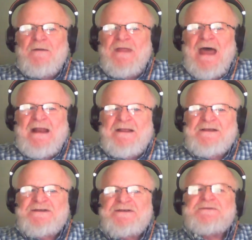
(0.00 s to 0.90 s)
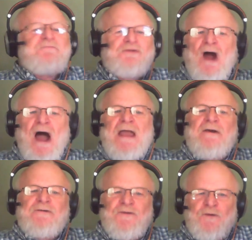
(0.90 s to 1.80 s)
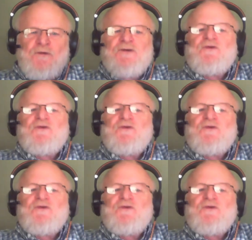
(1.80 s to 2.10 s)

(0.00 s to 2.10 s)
That is prior to the